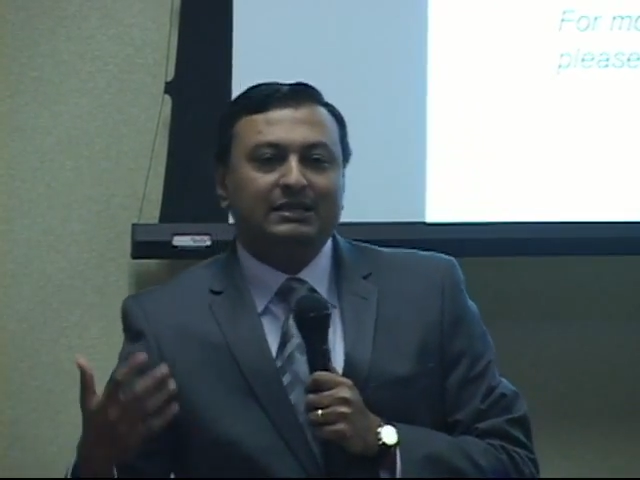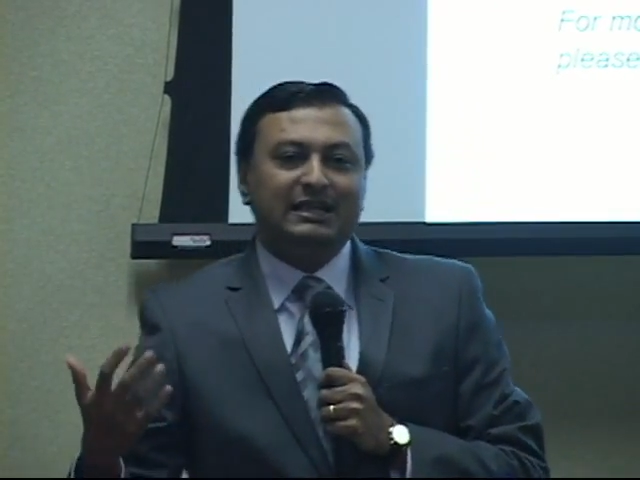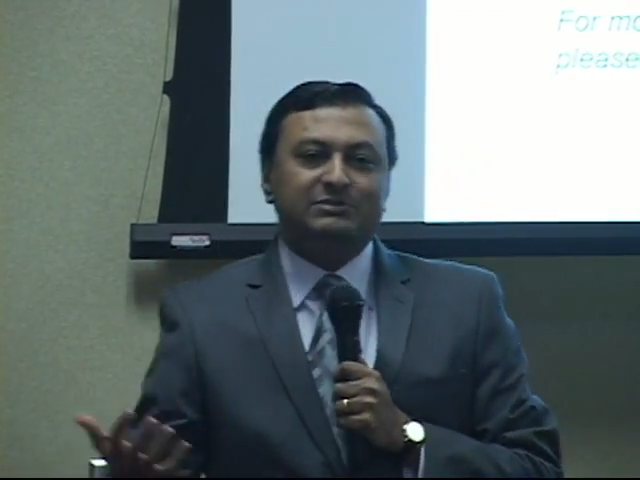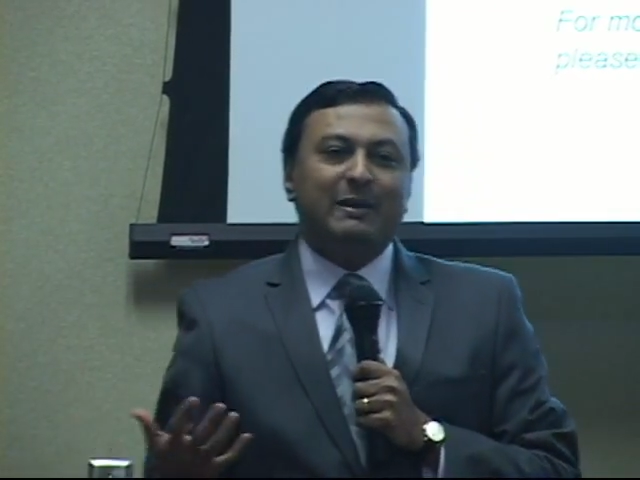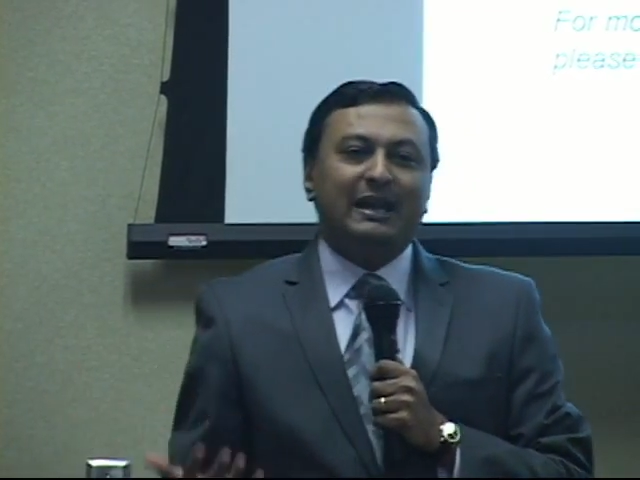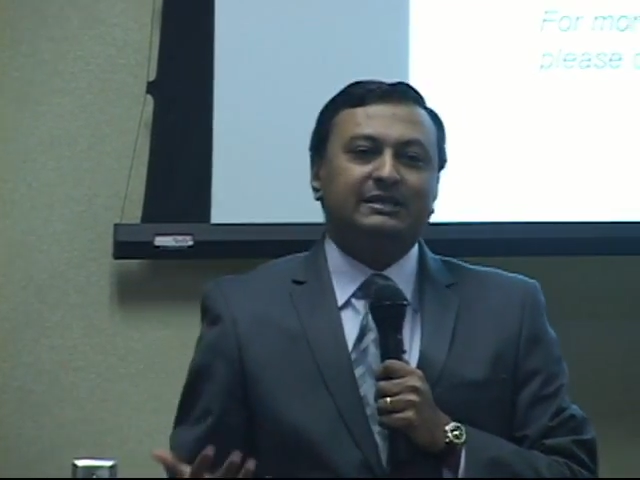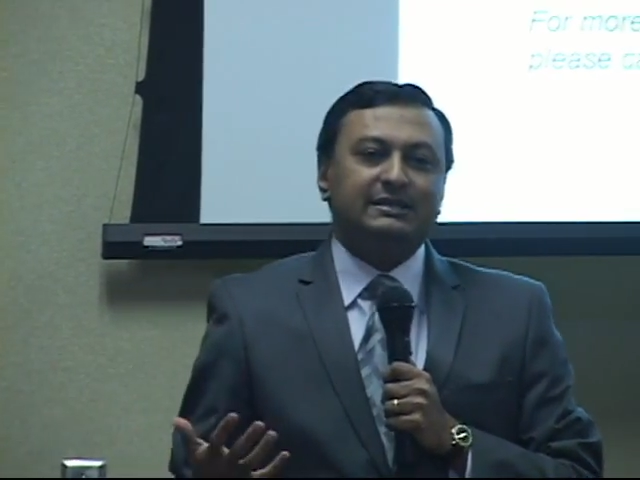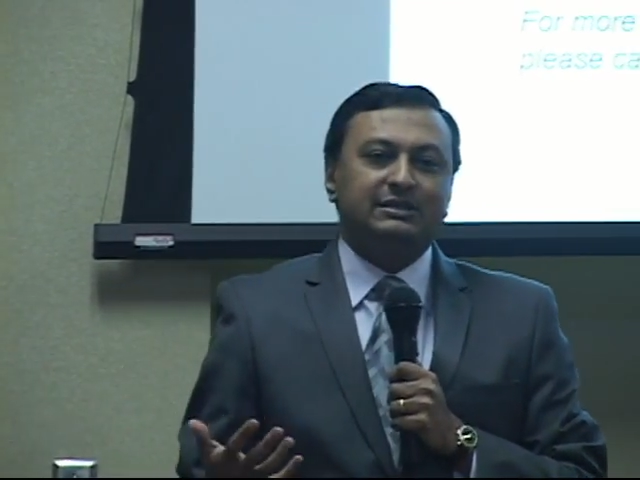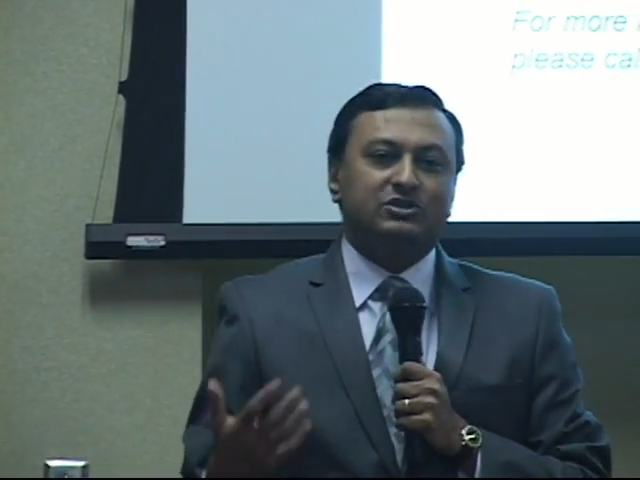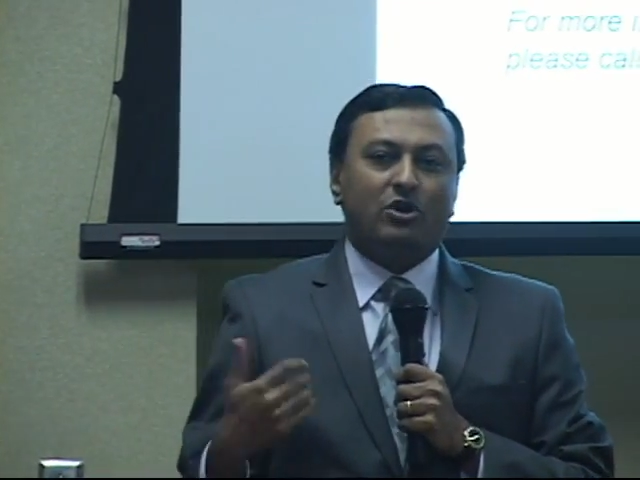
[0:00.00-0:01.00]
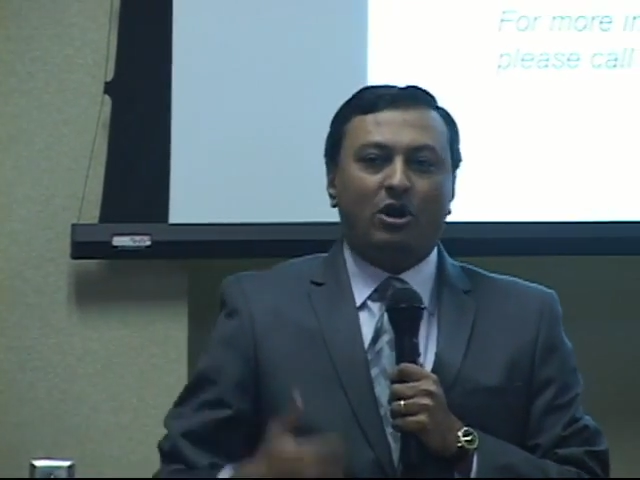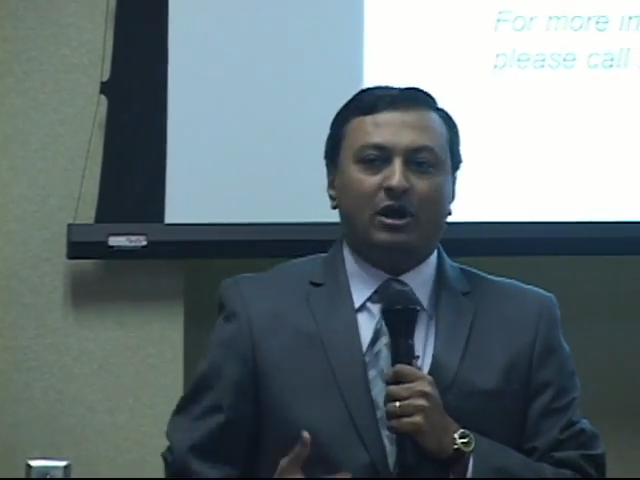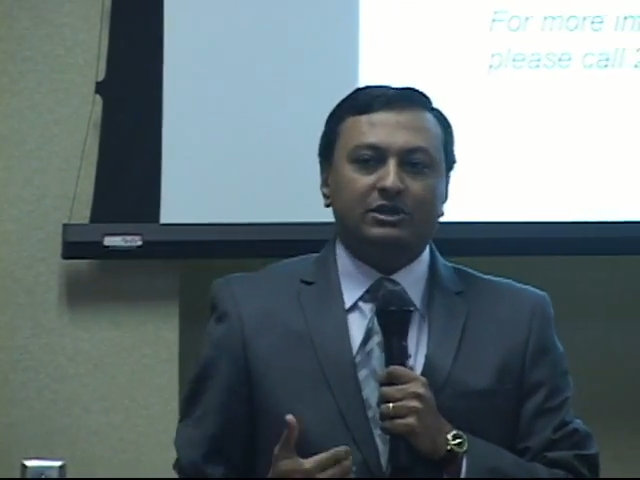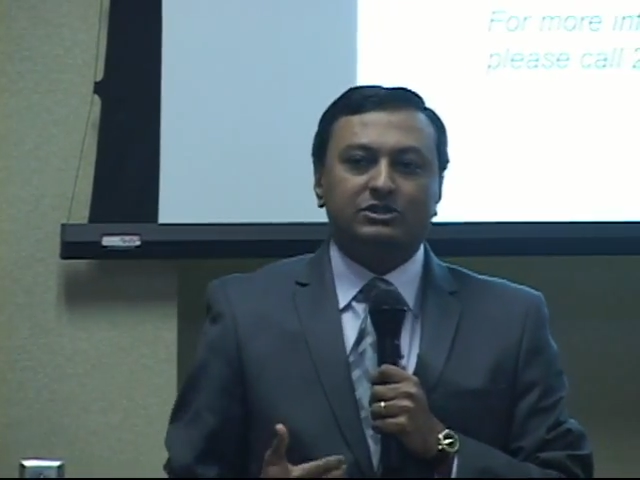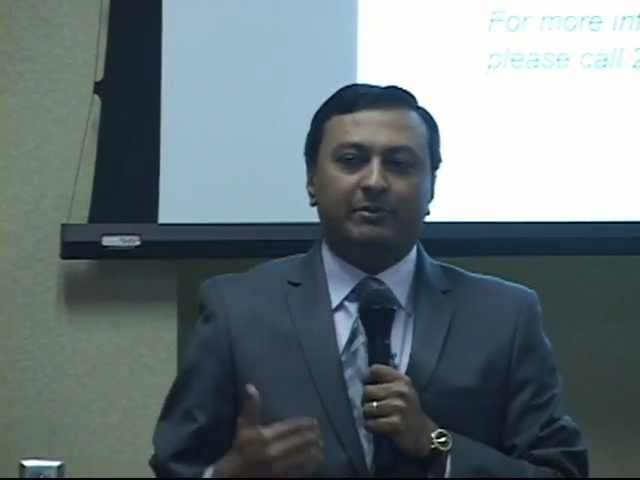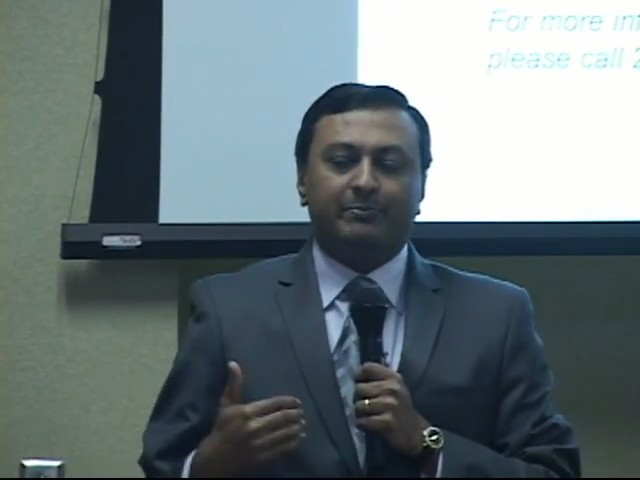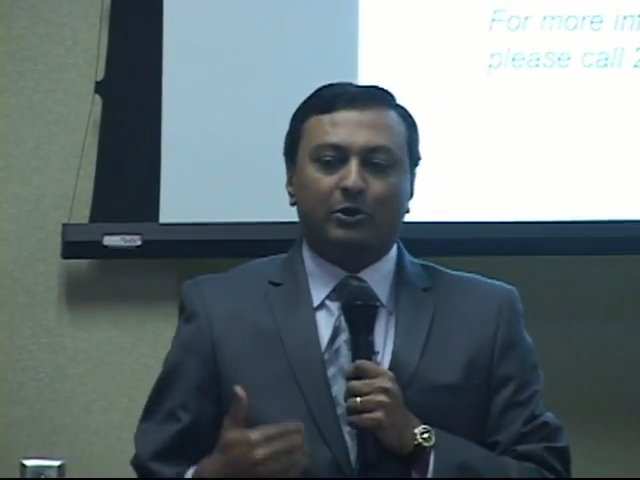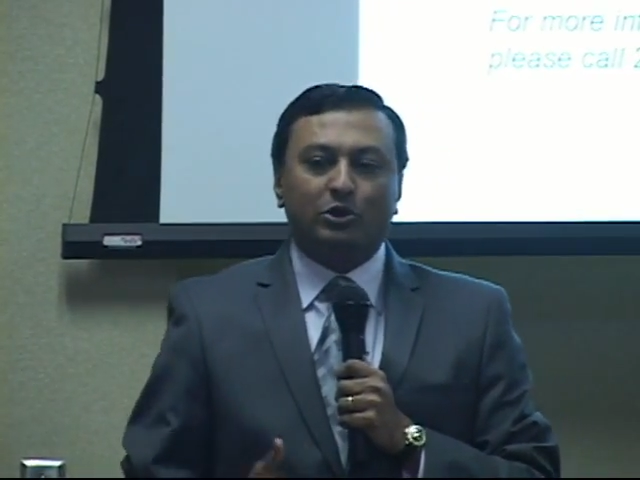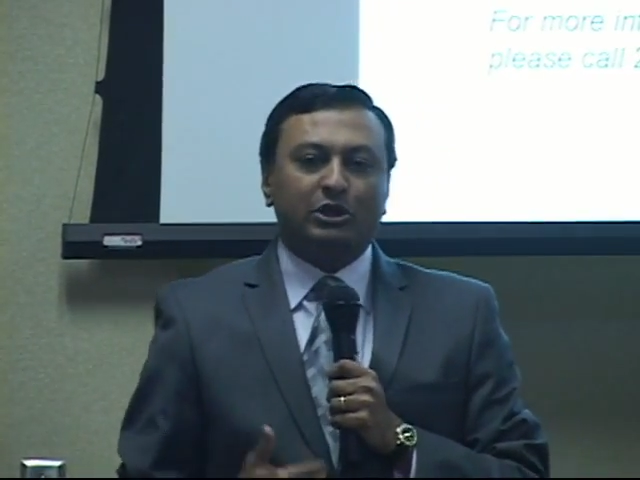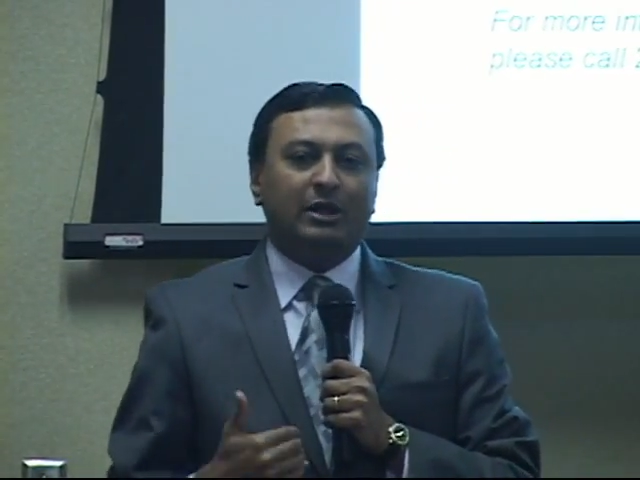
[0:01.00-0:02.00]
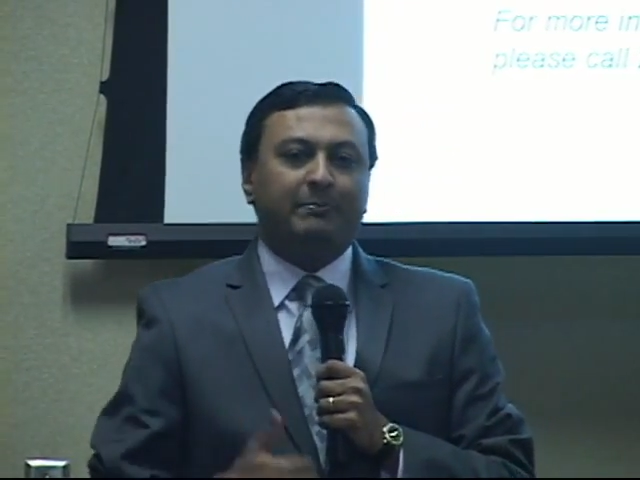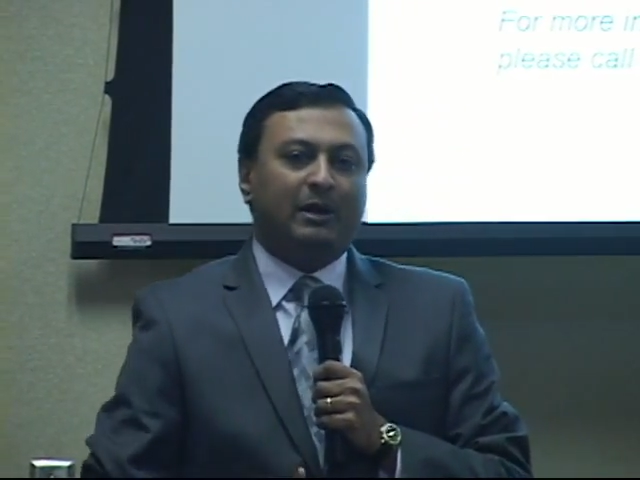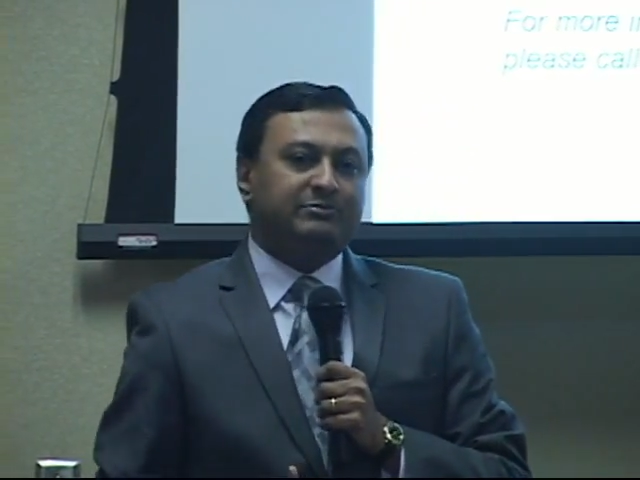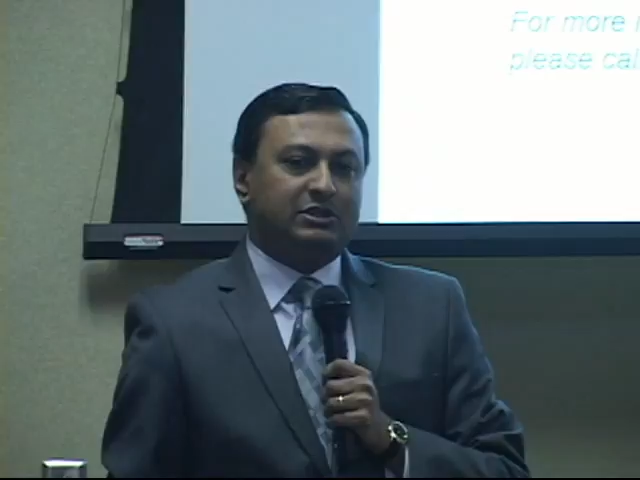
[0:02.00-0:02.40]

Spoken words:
These medicines cause the proton pumps